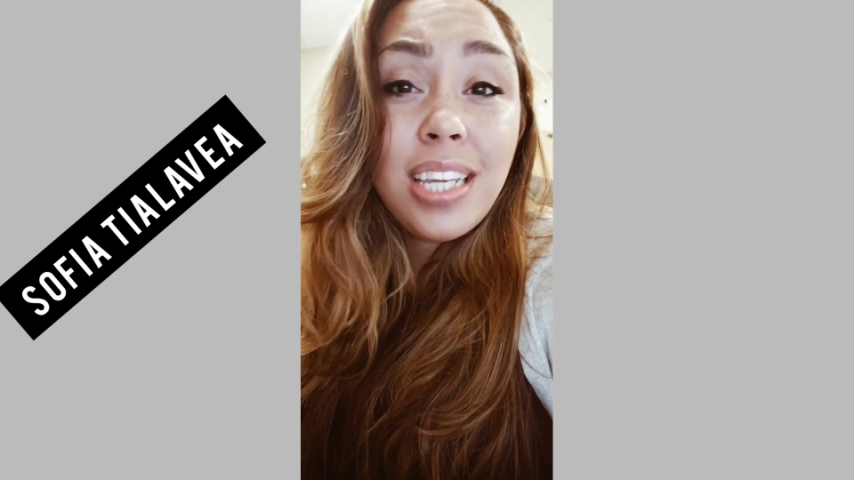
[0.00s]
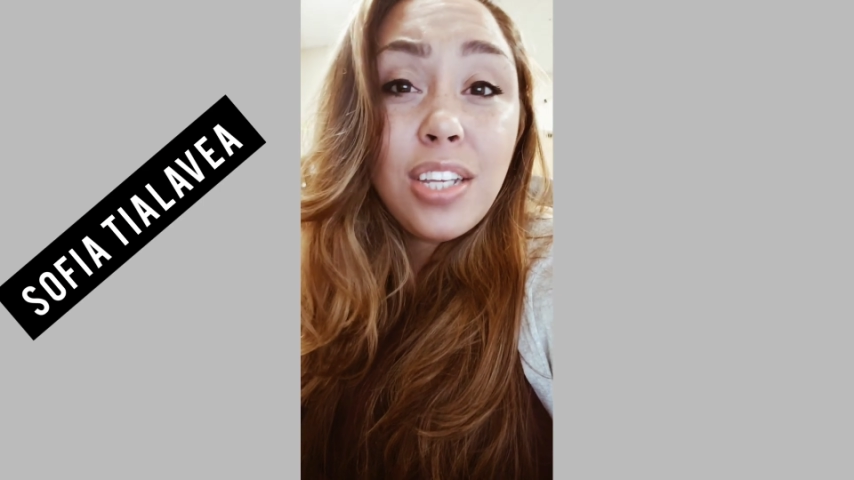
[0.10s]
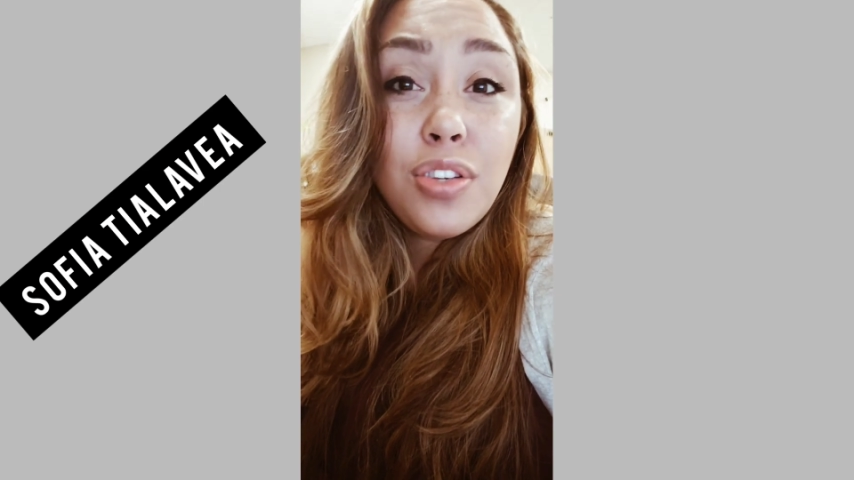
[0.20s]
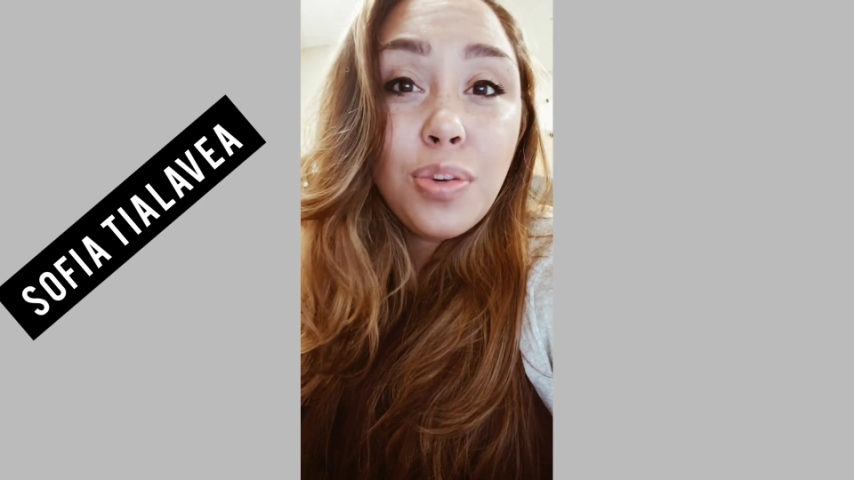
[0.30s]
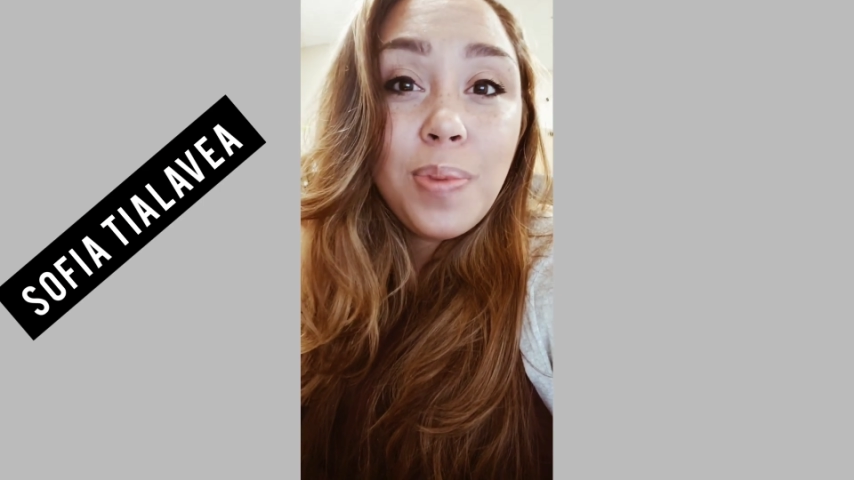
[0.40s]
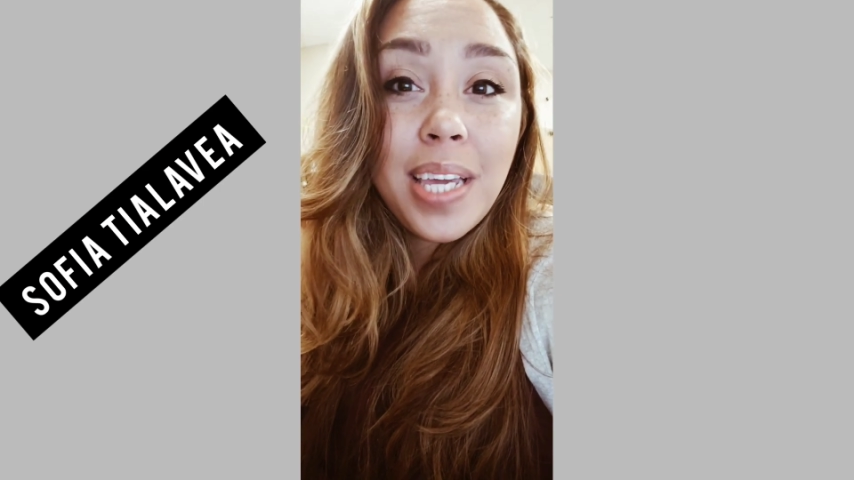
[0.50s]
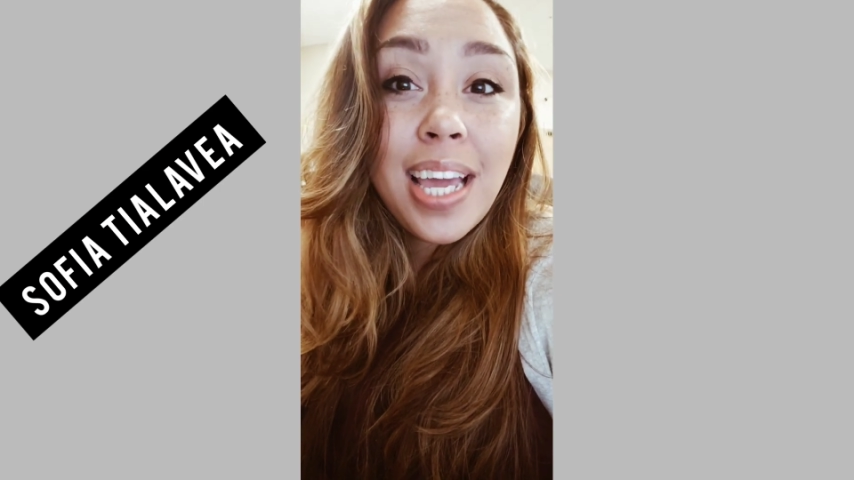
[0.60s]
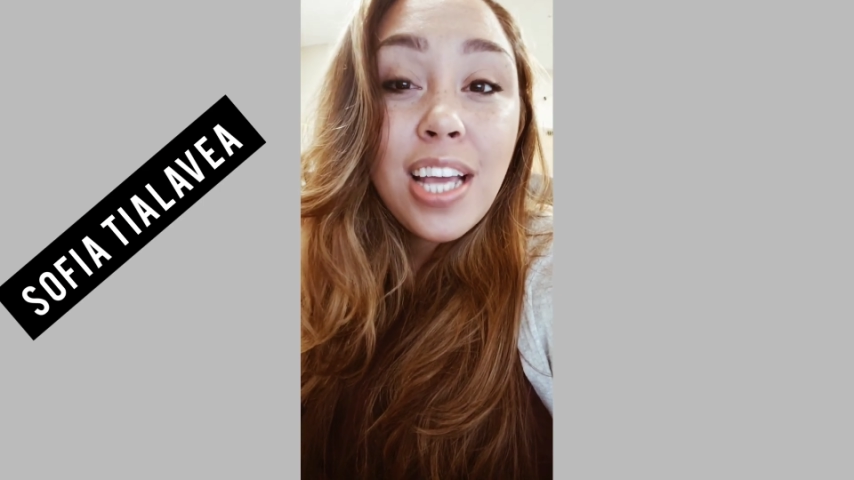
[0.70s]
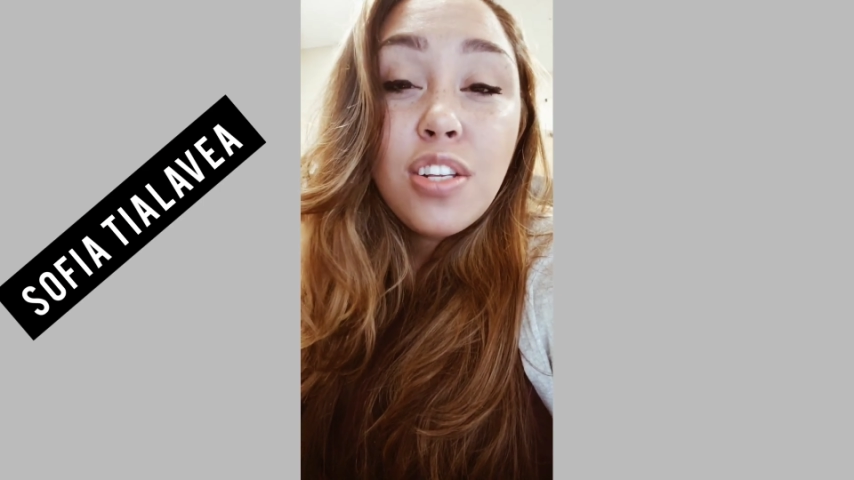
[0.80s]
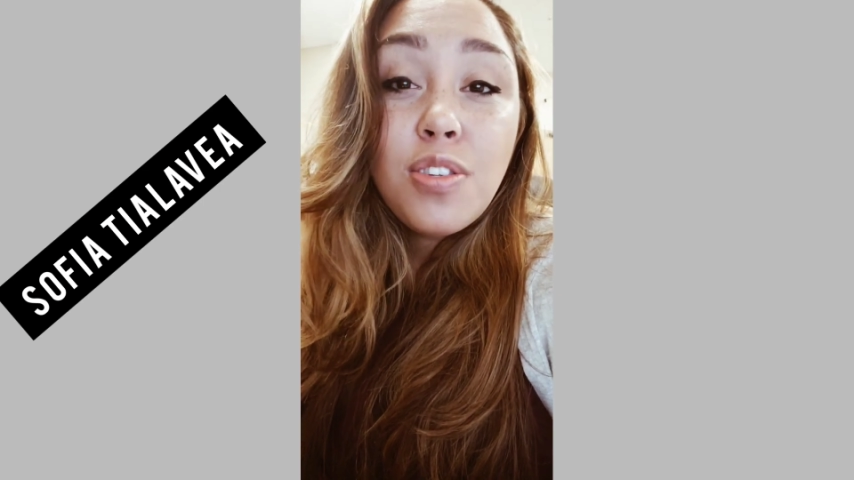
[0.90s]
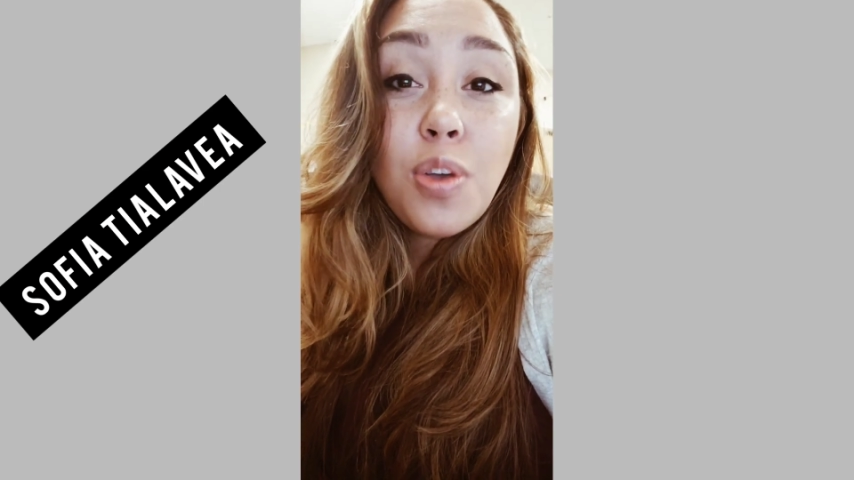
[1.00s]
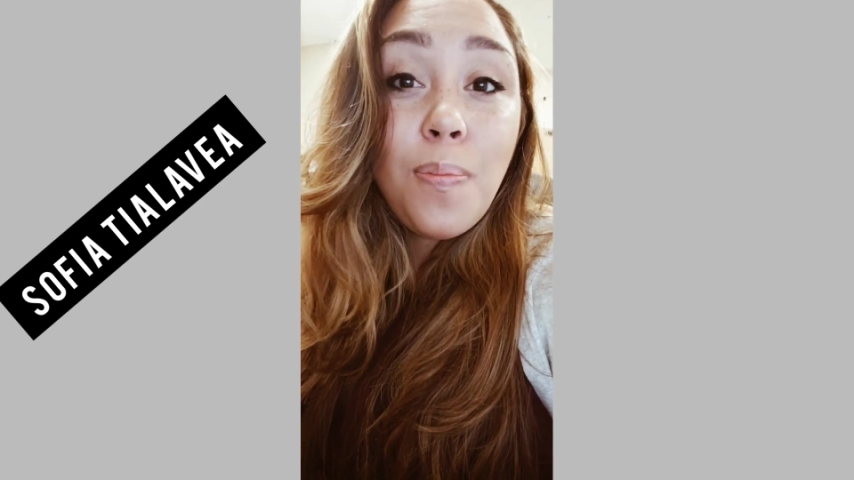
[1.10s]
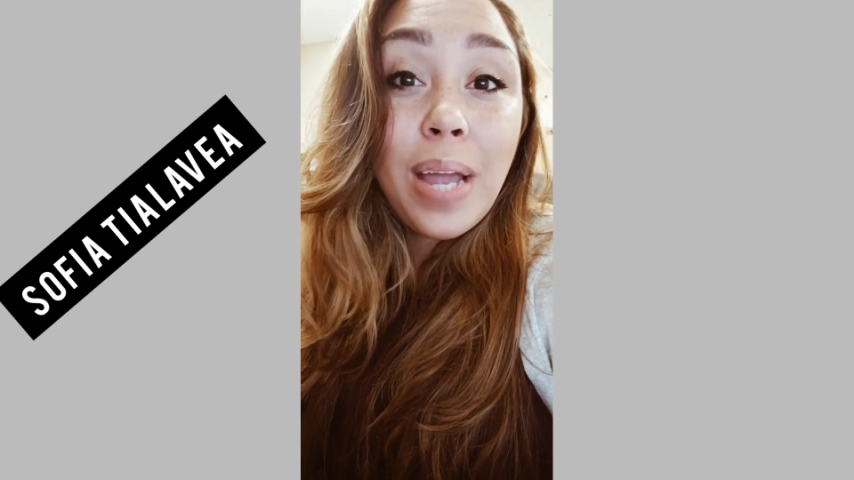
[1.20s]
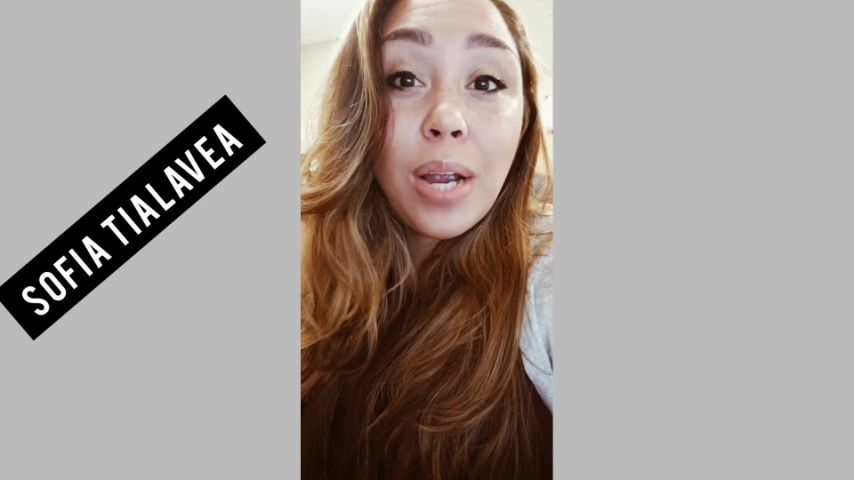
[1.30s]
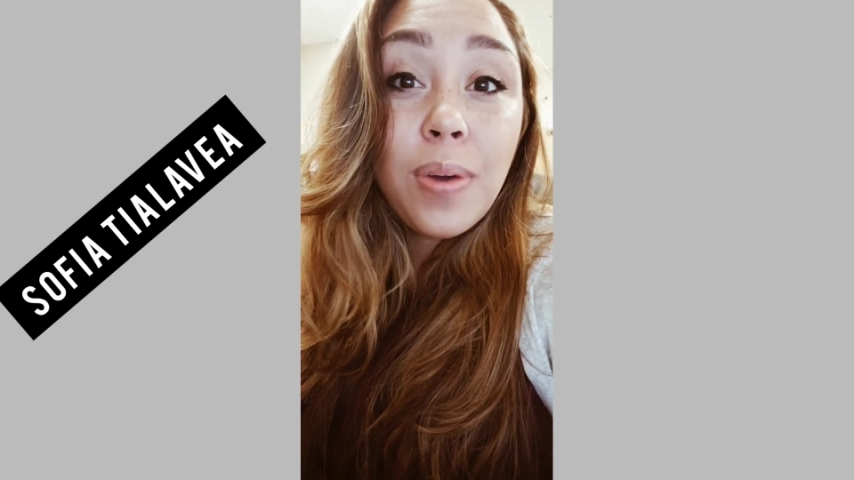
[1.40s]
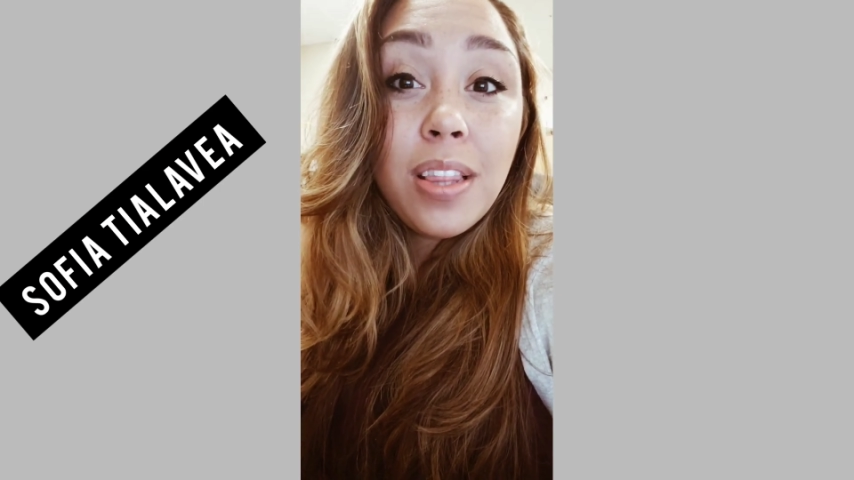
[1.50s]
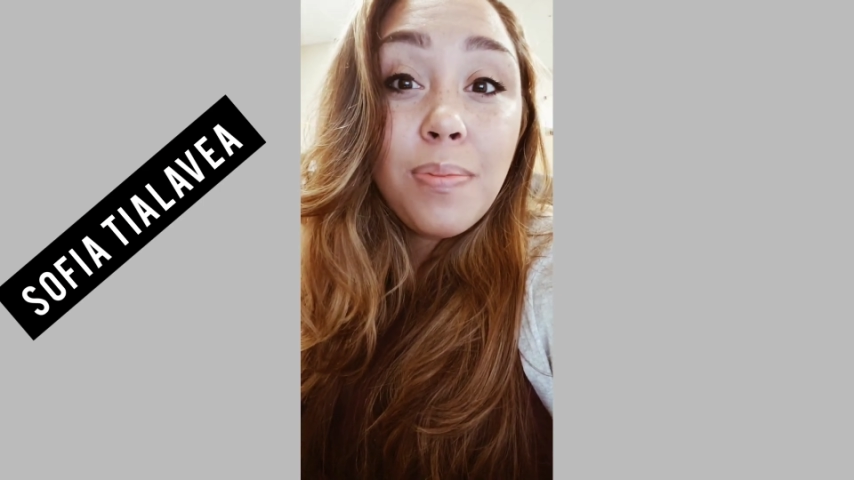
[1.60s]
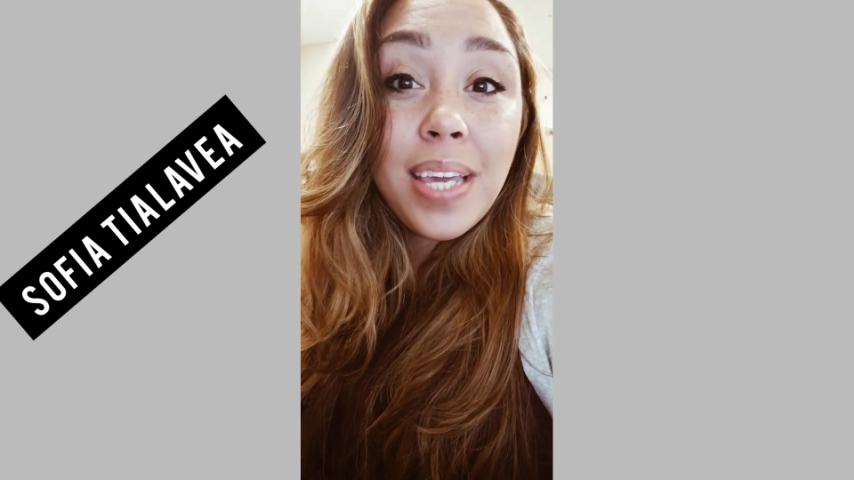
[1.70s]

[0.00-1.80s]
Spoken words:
newbie, so bear with me